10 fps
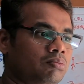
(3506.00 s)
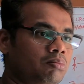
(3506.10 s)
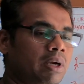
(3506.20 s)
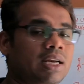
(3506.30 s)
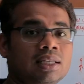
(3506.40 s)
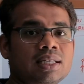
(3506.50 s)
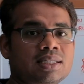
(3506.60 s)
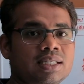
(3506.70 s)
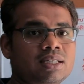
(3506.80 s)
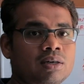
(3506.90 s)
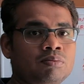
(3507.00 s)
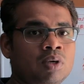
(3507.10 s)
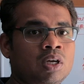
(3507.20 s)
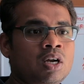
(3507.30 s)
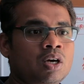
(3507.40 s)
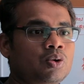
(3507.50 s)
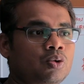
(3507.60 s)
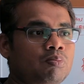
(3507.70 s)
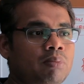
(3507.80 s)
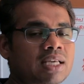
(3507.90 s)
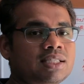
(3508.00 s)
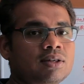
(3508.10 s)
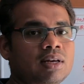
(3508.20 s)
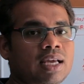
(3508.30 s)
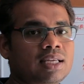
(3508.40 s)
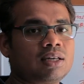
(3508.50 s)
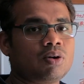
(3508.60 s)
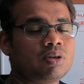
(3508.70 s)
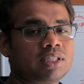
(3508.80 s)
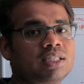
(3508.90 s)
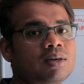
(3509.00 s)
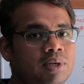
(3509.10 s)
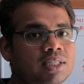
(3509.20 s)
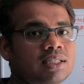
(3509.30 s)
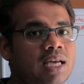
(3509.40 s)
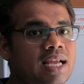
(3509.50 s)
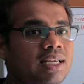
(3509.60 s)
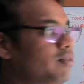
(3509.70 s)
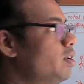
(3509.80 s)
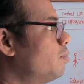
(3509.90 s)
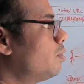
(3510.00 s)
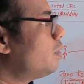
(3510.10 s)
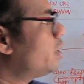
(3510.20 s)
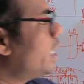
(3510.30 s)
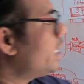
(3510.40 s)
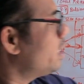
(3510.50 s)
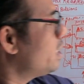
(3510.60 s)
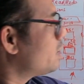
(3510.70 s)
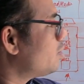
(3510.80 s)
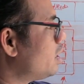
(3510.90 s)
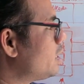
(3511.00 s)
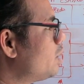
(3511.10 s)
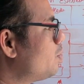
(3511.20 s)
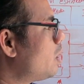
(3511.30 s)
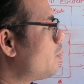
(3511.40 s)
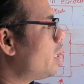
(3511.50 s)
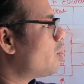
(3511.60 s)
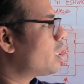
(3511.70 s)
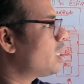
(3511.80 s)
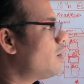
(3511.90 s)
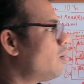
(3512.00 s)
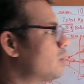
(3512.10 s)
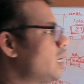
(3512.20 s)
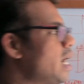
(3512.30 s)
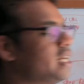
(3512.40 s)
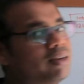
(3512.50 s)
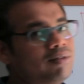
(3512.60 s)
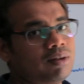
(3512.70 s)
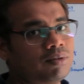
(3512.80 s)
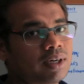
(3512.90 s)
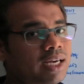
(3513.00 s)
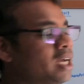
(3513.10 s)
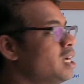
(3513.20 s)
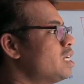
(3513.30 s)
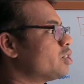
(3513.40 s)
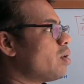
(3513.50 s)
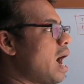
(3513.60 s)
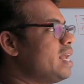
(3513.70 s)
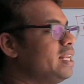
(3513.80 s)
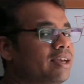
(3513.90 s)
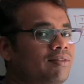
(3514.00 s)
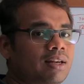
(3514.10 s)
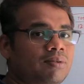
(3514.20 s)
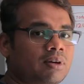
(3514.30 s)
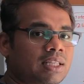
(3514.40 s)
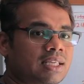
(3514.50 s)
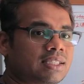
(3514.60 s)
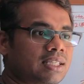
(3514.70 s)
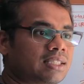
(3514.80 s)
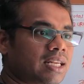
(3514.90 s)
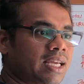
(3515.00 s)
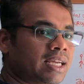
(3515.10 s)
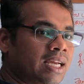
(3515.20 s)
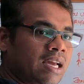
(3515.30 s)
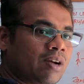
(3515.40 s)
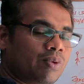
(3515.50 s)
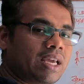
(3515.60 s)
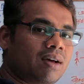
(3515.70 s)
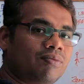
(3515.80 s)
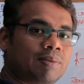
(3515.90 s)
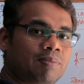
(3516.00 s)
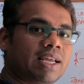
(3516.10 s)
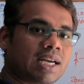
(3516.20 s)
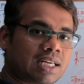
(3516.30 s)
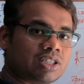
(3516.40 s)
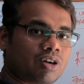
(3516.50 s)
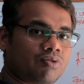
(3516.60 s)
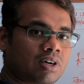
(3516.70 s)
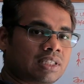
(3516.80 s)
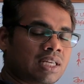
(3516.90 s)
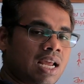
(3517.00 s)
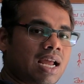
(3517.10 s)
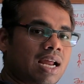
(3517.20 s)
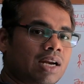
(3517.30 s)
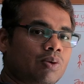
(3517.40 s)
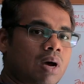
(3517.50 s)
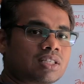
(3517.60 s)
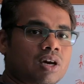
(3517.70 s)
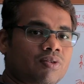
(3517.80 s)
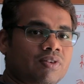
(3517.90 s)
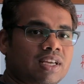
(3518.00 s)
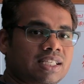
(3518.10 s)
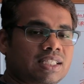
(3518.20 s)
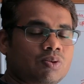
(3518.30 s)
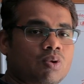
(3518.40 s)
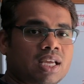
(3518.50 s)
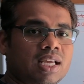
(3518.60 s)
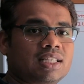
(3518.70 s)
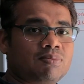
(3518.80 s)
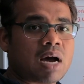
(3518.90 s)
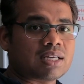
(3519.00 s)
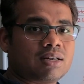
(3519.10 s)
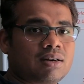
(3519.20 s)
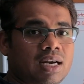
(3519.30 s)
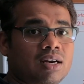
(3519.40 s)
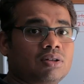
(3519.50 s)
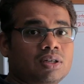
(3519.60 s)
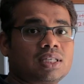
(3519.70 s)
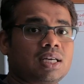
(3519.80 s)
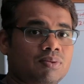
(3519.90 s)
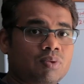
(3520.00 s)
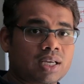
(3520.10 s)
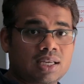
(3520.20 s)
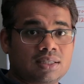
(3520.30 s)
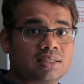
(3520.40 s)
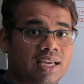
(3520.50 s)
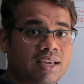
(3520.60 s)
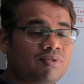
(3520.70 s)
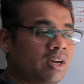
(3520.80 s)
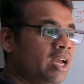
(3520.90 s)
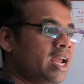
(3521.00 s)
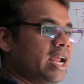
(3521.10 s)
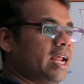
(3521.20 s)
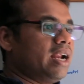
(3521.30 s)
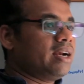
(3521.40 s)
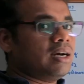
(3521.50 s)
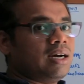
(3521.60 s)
building the system to make sure like the whole system is highly available, right? So this is what we are talking about, the highly available, right? So highly available in the sense like we have replicated servers, and one server is working as a master and others are working as slave, and